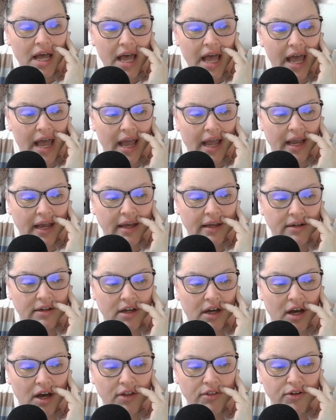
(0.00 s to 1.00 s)
and
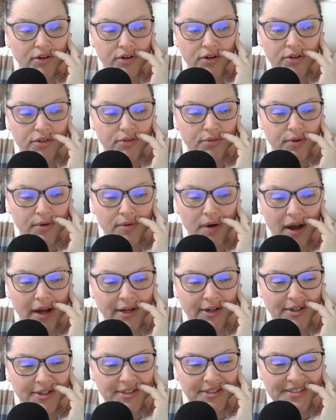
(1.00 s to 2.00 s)
other thru
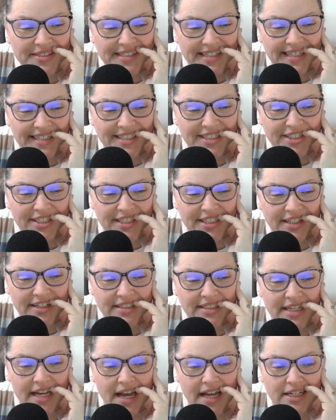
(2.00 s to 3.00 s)
hikers that she
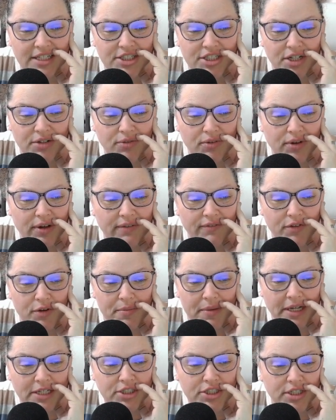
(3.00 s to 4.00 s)
looked at, general
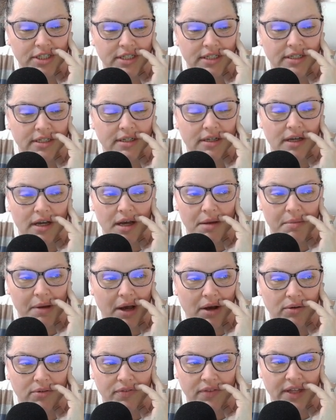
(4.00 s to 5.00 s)
information
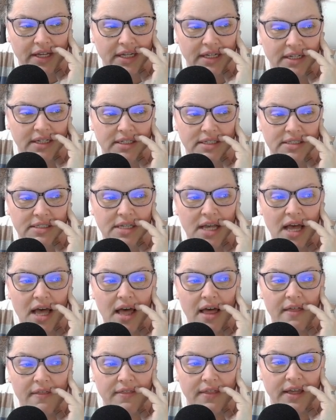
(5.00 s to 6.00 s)
about things,
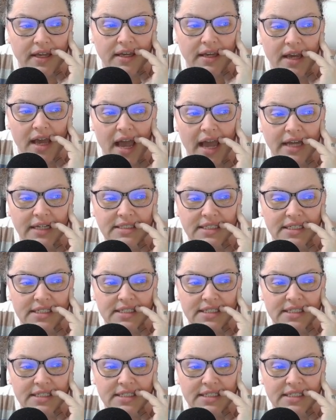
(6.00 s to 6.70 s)
the AT